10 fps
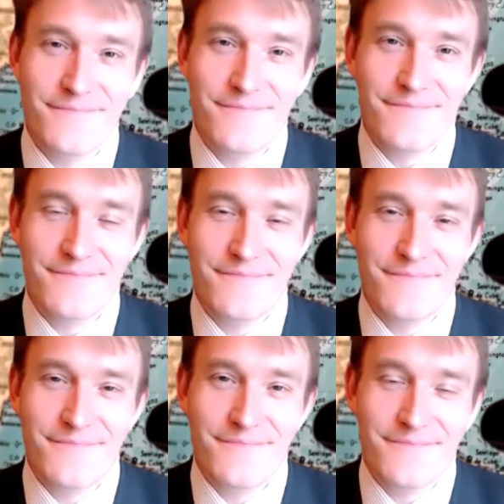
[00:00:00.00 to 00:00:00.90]
about
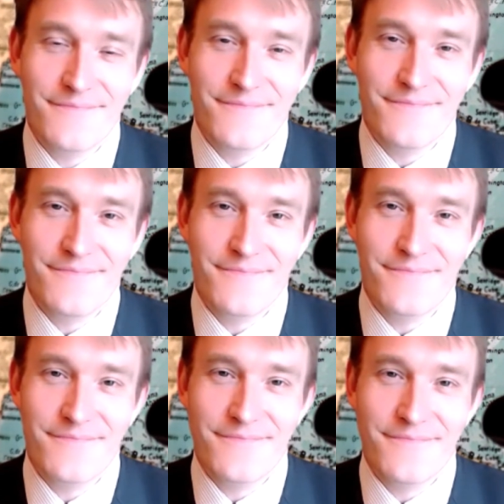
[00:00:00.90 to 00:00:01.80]
trading with
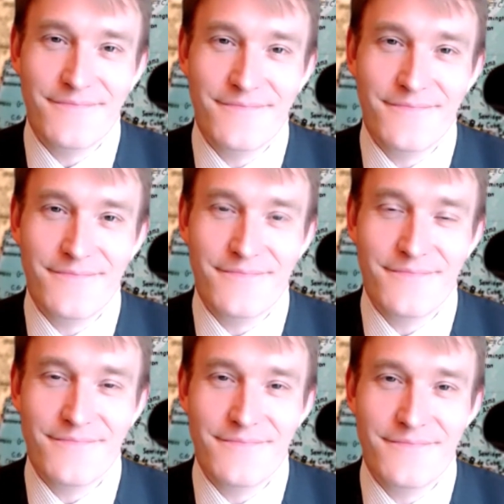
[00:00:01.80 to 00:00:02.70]
the
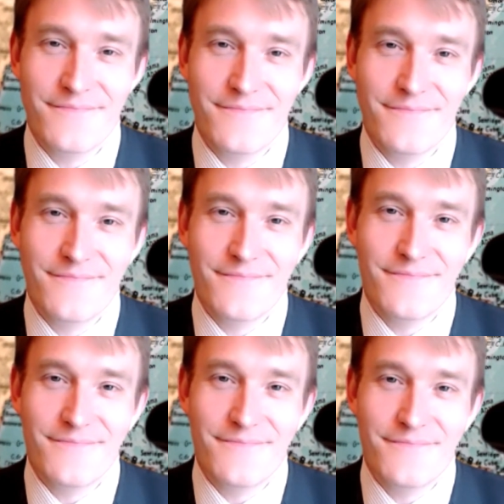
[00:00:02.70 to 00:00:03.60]
or
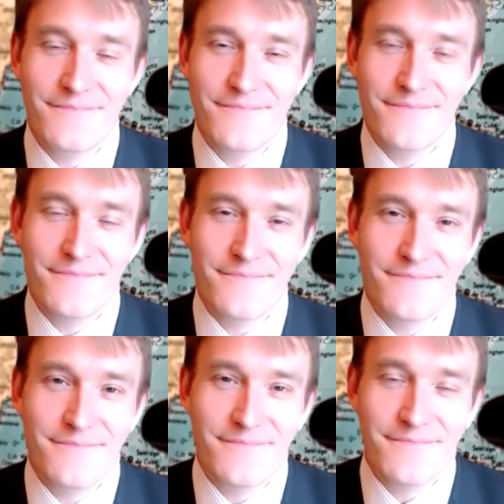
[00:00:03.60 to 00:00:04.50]

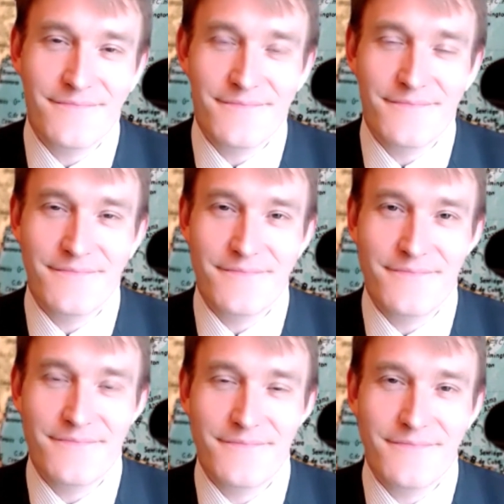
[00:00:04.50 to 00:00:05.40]
coming
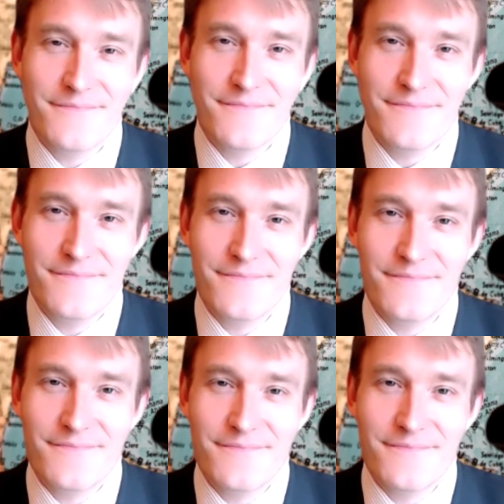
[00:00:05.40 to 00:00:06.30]
into
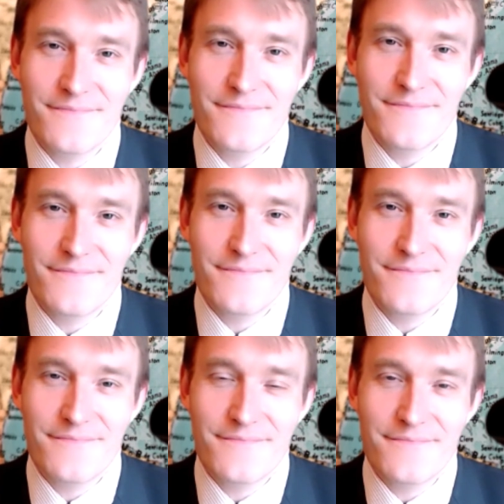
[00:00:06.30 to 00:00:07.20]
the
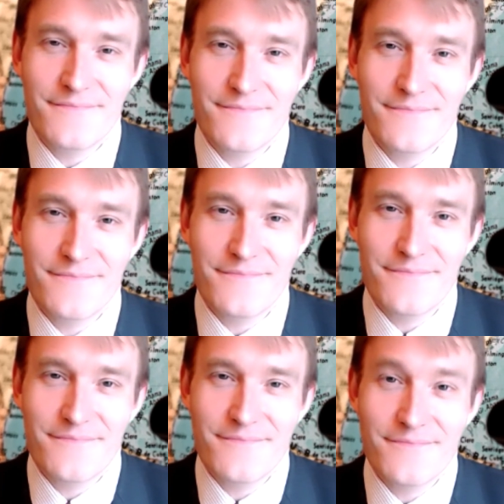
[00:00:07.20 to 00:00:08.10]
orbit, should I say,
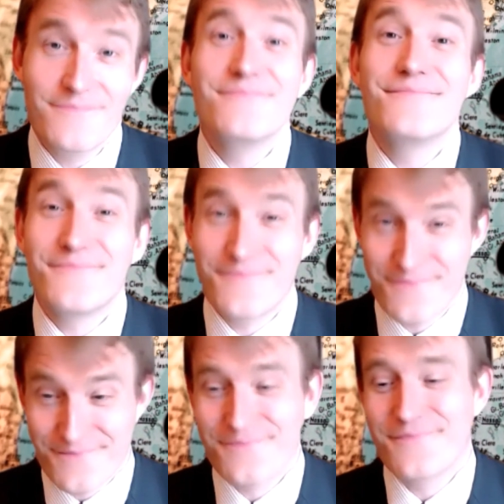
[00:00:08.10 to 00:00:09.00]
of US
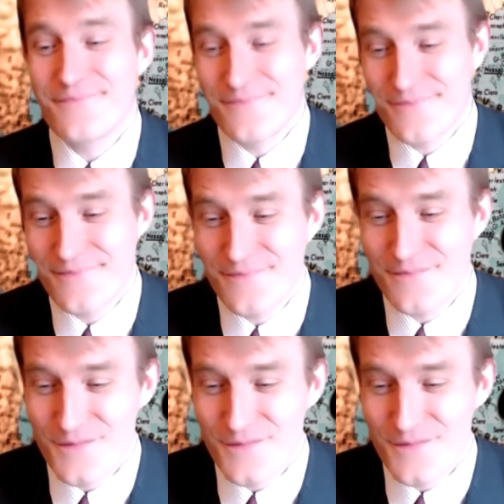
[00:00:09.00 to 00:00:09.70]
export controls.